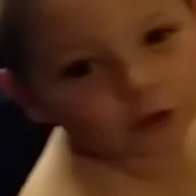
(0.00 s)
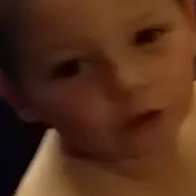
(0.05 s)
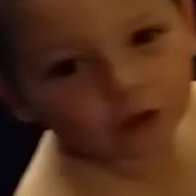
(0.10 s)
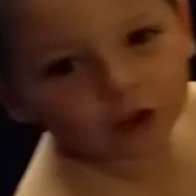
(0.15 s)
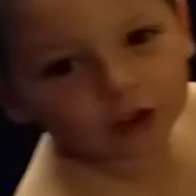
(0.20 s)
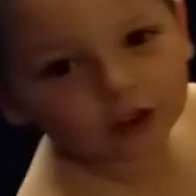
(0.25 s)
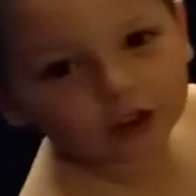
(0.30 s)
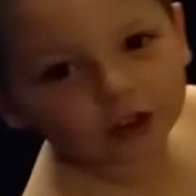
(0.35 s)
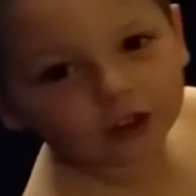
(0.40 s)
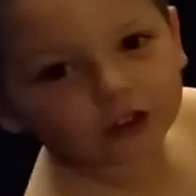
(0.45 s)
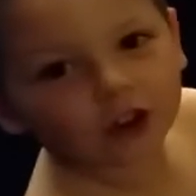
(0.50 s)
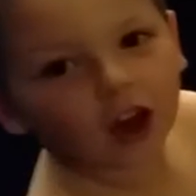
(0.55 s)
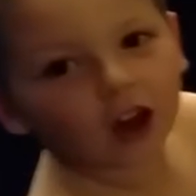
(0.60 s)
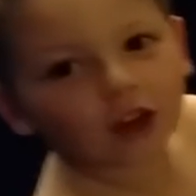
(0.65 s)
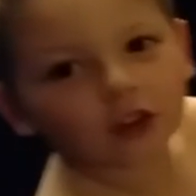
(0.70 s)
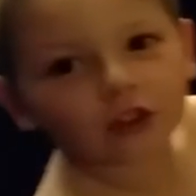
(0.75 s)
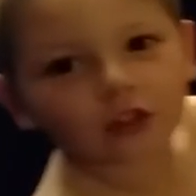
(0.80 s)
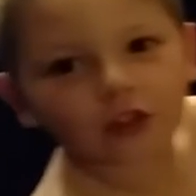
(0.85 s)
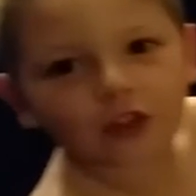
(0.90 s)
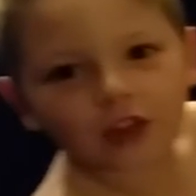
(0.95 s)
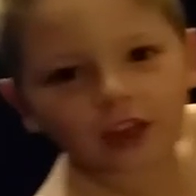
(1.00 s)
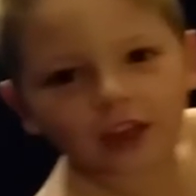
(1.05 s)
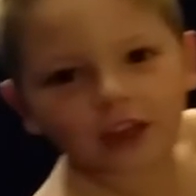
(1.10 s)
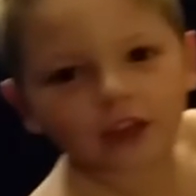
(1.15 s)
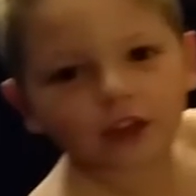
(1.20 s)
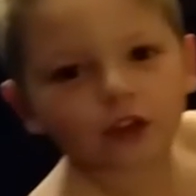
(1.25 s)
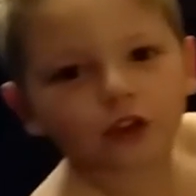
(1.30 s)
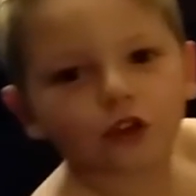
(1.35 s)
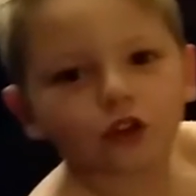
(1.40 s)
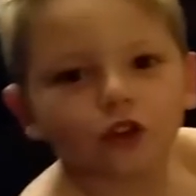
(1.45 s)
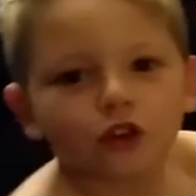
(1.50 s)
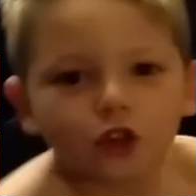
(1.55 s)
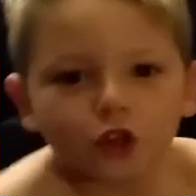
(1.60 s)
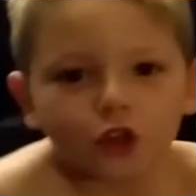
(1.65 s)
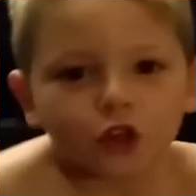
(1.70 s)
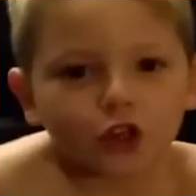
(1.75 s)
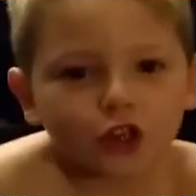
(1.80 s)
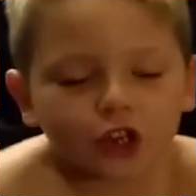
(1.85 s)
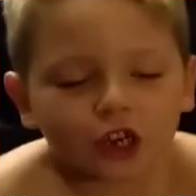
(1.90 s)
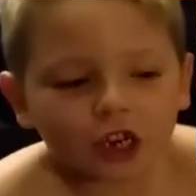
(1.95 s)
you for the dart thing.
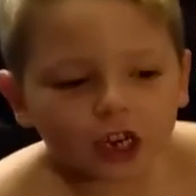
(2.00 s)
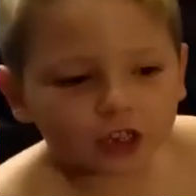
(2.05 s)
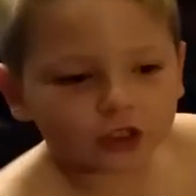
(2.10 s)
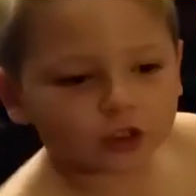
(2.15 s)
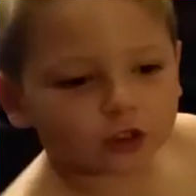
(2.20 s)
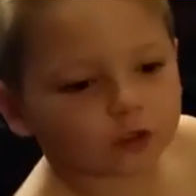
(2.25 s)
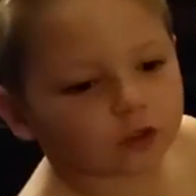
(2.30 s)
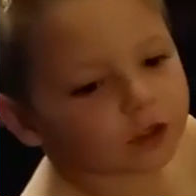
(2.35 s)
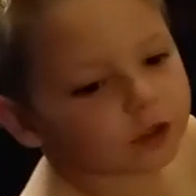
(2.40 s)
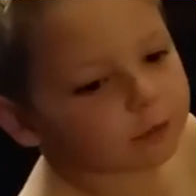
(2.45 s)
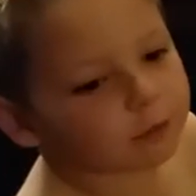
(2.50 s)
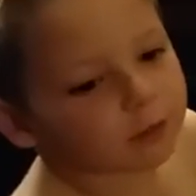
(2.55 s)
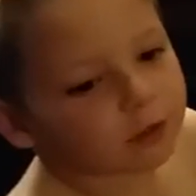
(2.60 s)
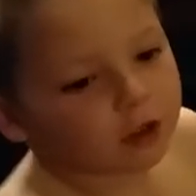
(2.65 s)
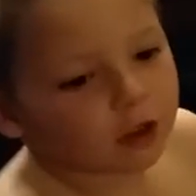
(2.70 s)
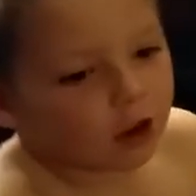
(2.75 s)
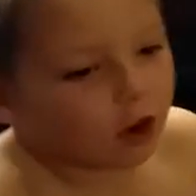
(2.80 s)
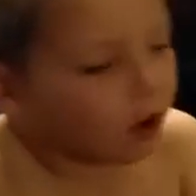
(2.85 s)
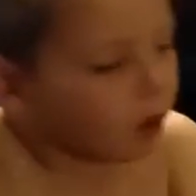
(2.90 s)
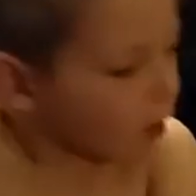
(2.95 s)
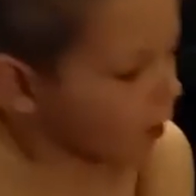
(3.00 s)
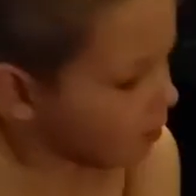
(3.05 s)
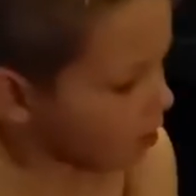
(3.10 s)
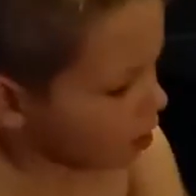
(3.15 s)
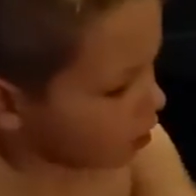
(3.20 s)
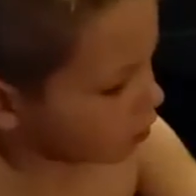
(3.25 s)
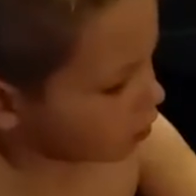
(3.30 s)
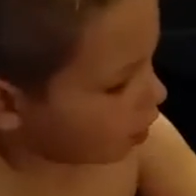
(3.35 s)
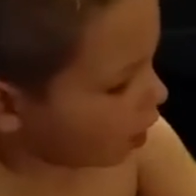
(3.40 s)
Can I show them a